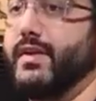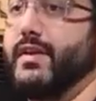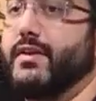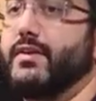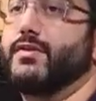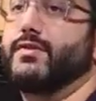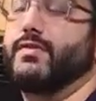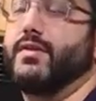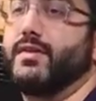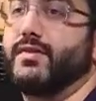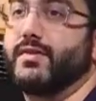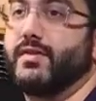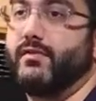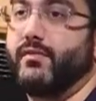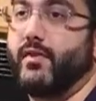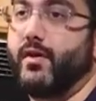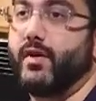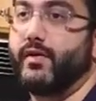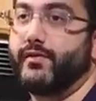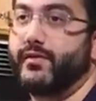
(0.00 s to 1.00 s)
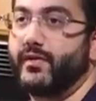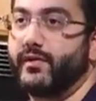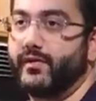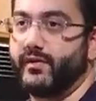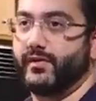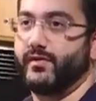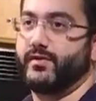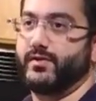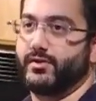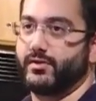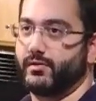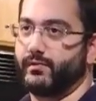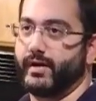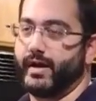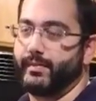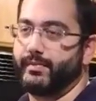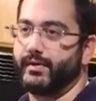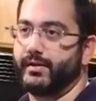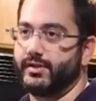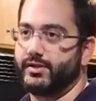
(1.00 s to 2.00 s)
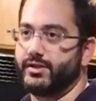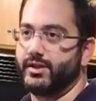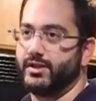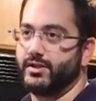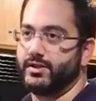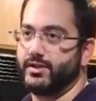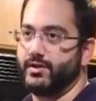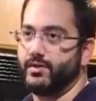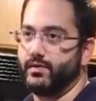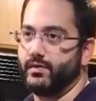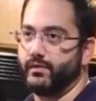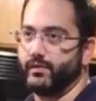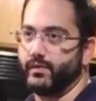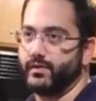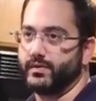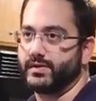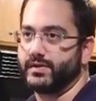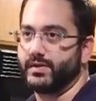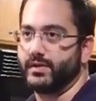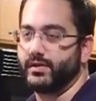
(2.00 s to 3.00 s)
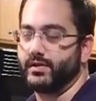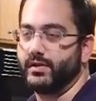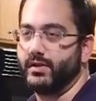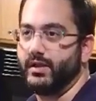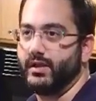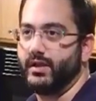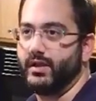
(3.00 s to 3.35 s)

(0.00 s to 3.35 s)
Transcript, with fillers: the industry as it evolves, because it's such a rapidly changing universe that.